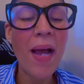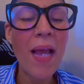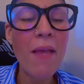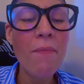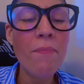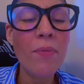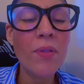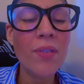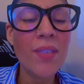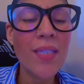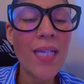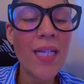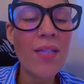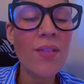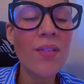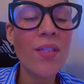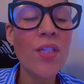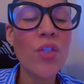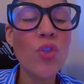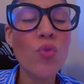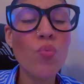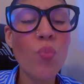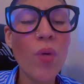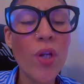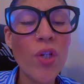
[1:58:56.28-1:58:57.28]
Because the
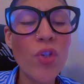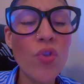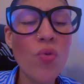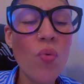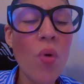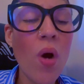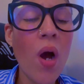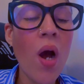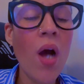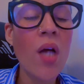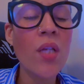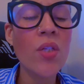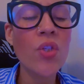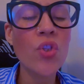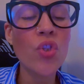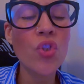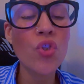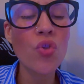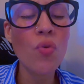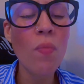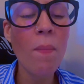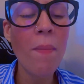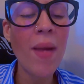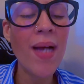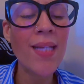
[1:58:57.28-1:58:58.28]
Bible tells us when
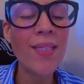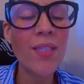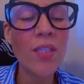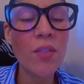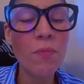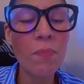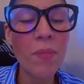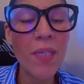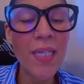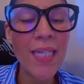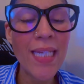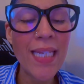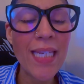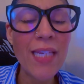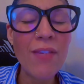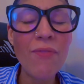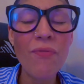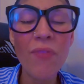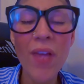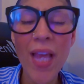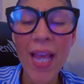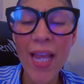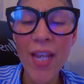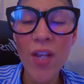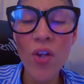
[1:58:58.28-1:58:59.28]
you ask, you
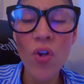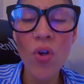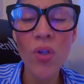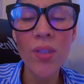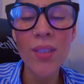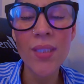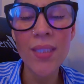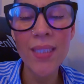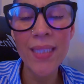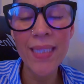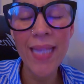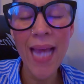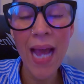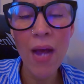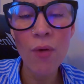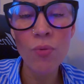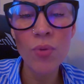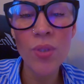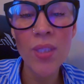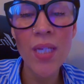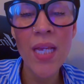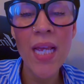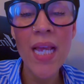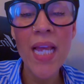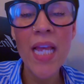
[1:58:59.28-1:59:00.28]
must believe and
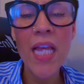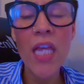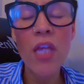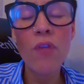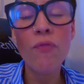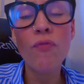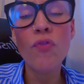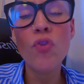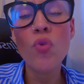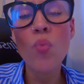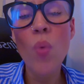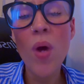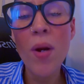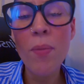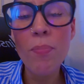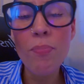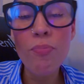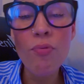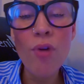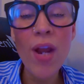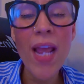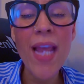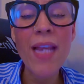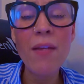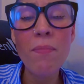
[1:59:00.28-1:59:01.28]
not doubt.
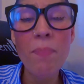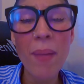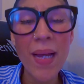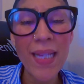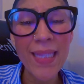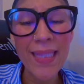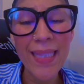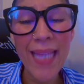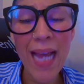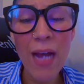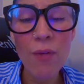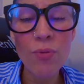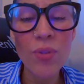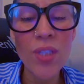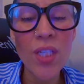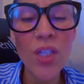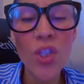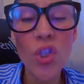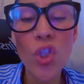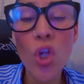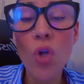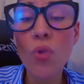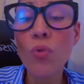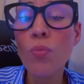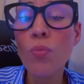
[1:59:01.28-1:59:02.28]
If you are praying by